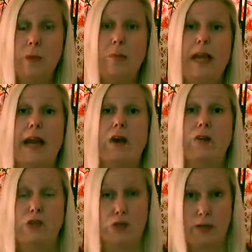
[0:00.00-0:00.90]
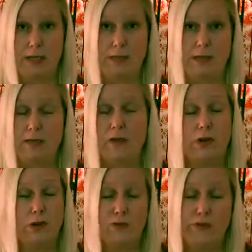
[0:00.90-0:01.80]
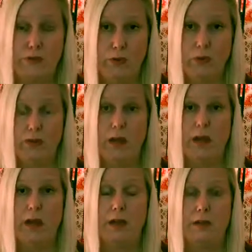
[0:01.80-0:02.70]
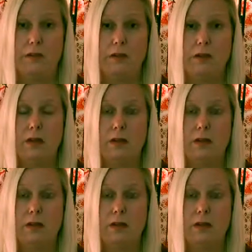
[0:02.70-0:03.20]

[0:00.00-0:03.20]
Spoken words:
make a healthy choice as far as food and